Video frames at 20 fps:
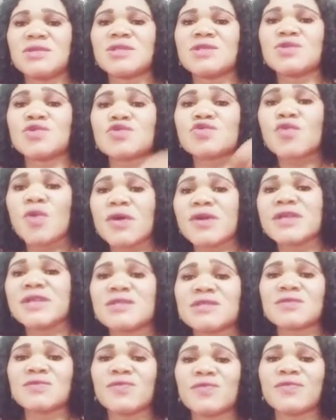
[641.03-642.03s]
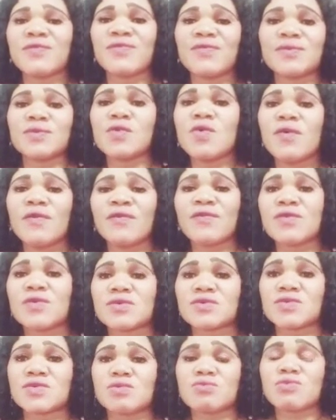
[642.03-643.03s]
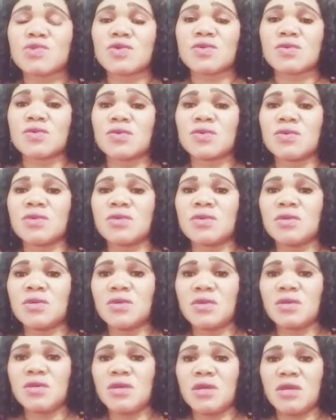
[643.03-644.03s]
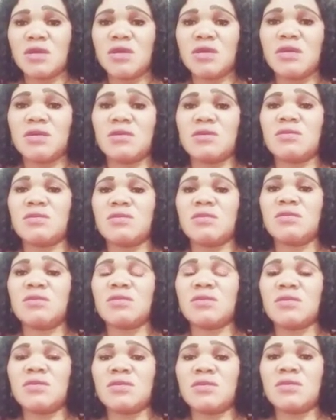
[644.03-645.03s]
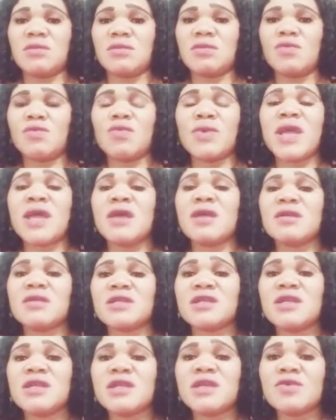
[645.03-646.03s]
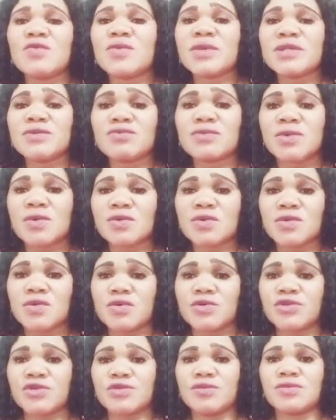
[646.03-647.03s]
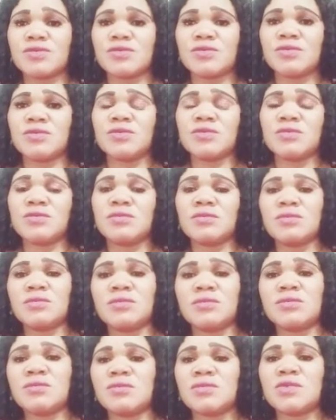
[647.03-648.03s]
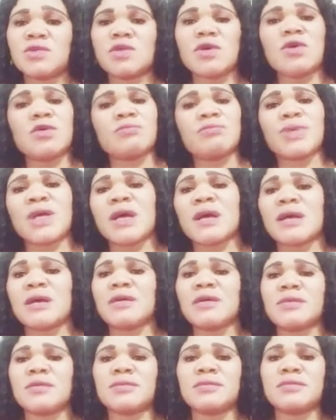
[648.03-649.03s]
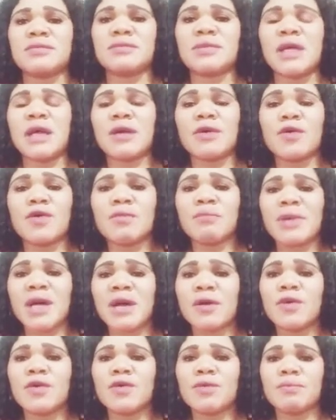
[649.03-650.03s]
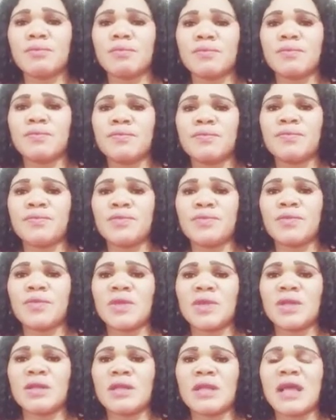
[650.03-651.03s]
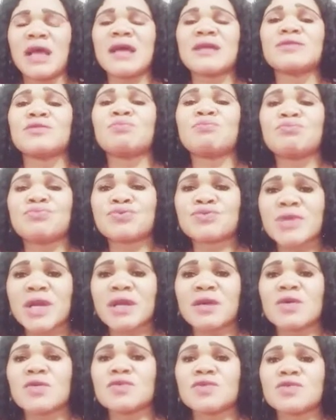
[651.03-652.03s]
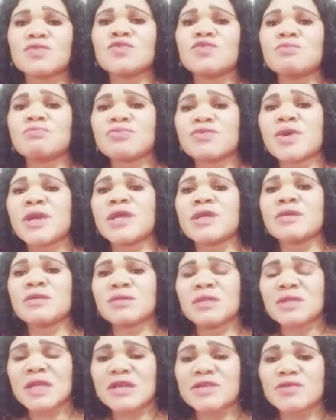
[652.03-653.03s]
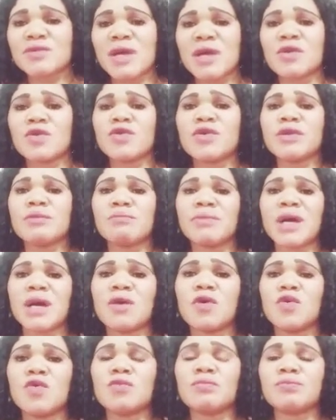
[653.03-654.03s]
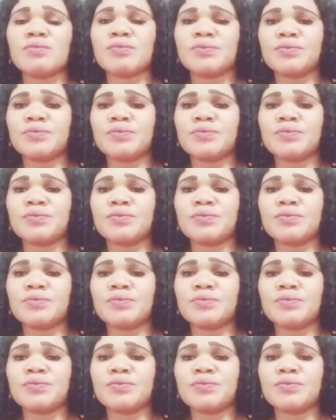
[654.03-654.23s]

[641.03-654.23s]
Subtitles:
Throw it, go front more. Uh-huh. Where the liquid will not touch you, turn back and go back home. And pray, continue praying as you are going back home.